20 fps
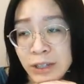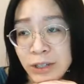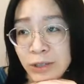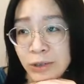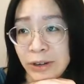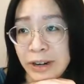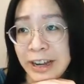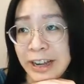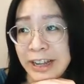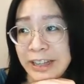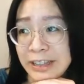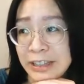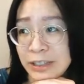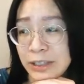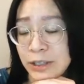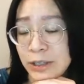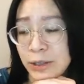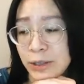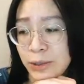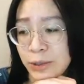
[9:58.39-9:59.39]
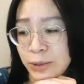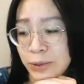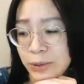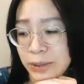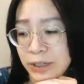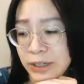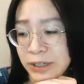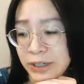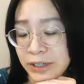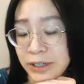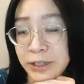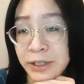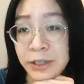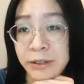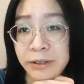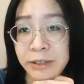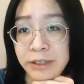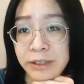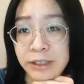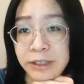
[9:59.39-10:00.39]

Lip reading: trying this new career